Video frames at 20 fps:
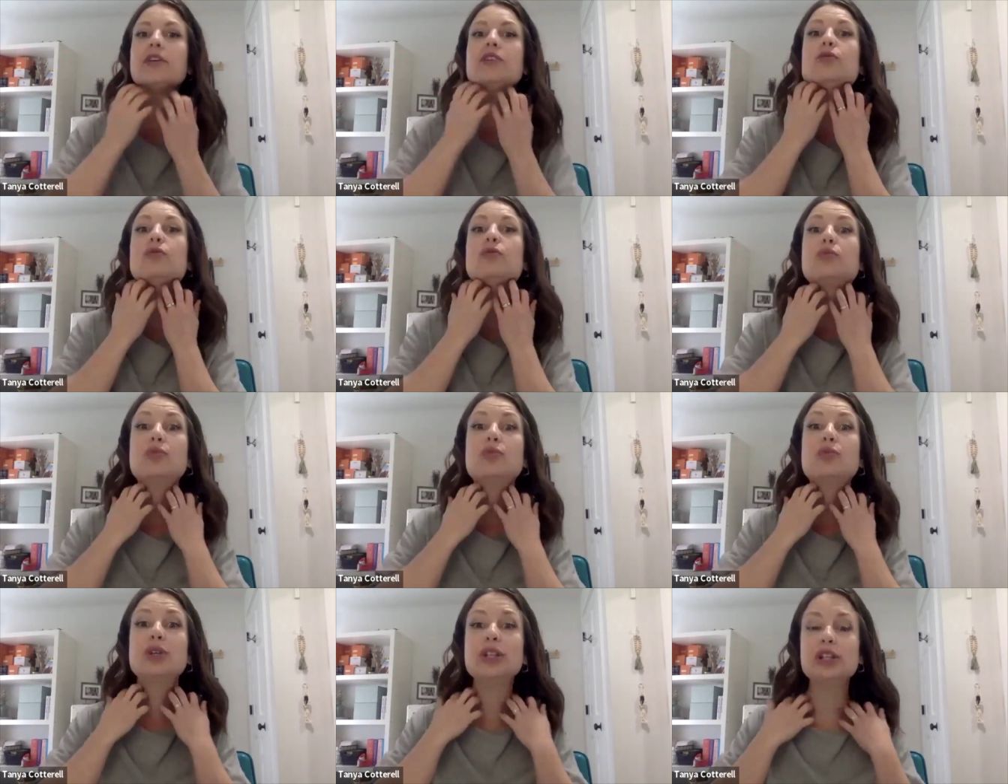
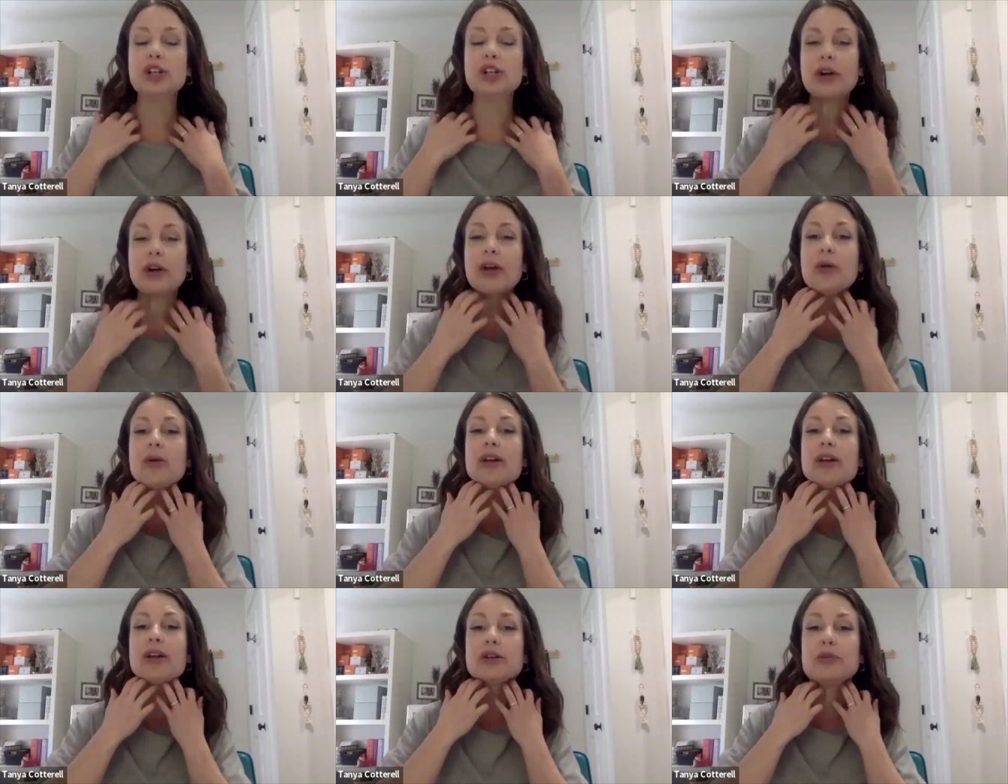really great
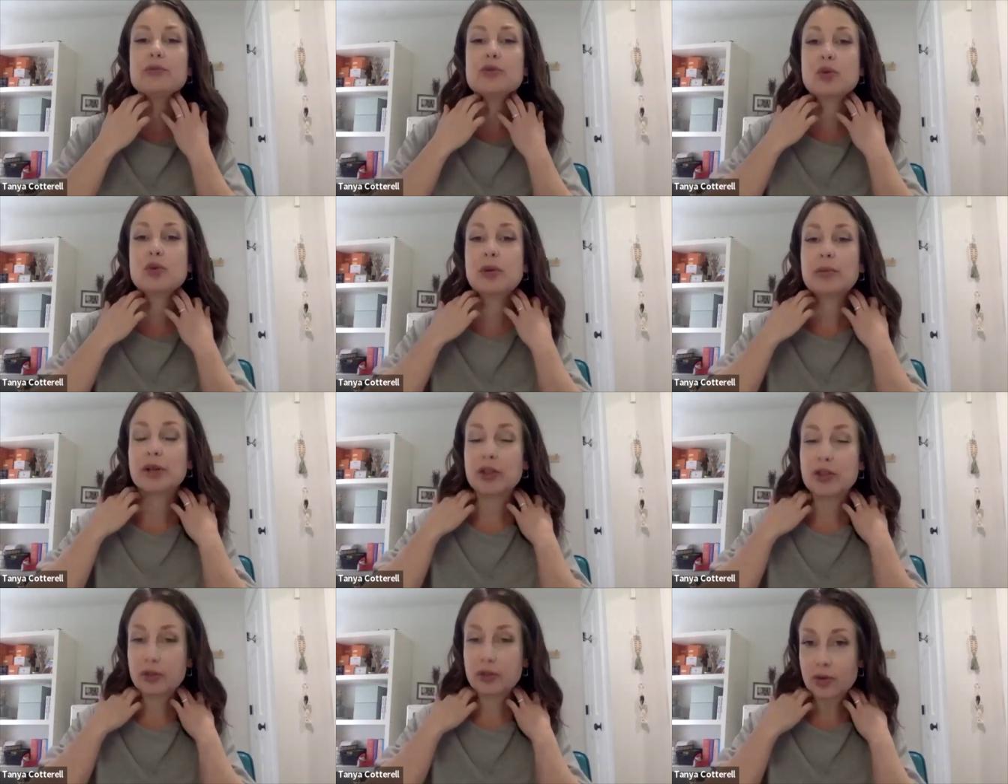way to absorb
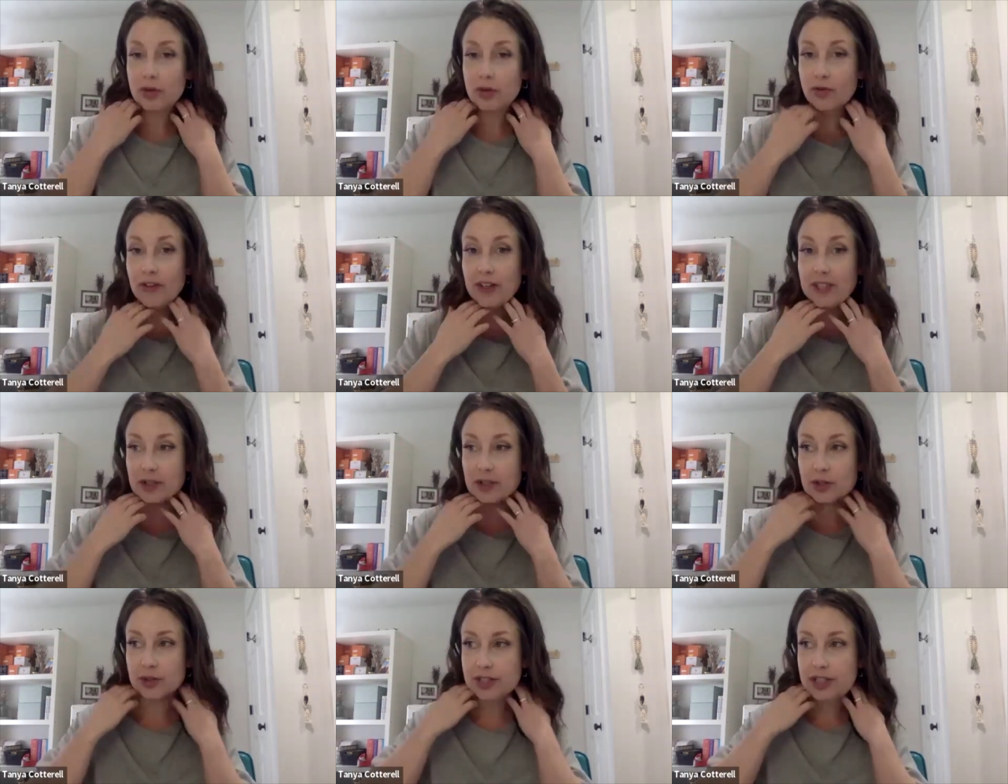it through the
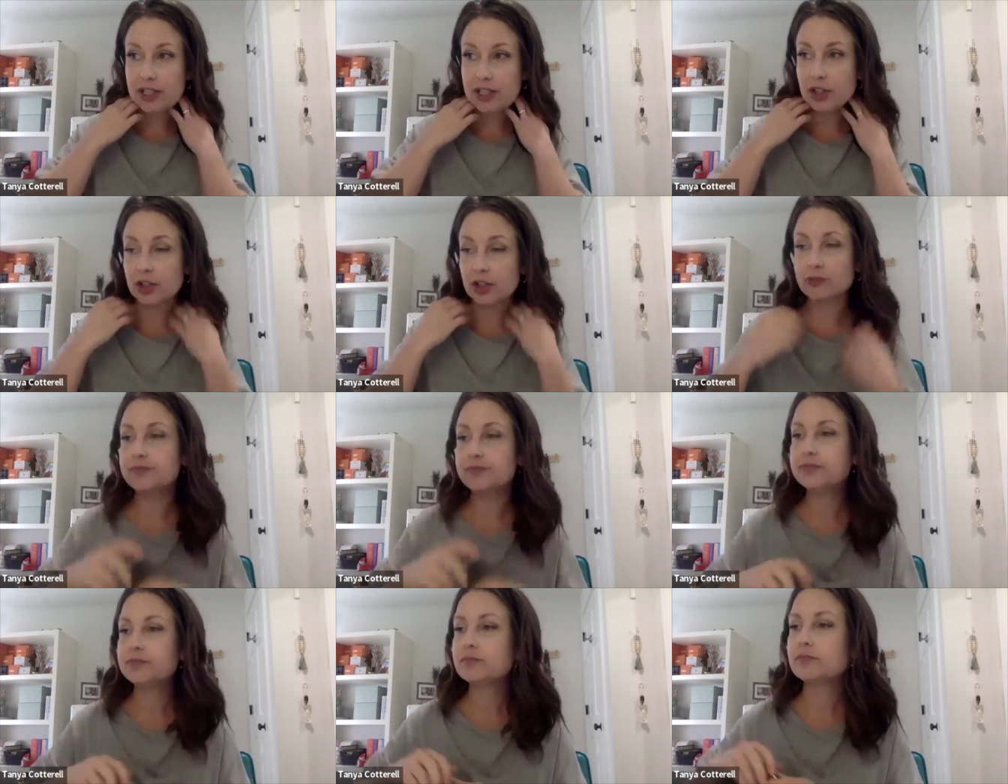vessels here.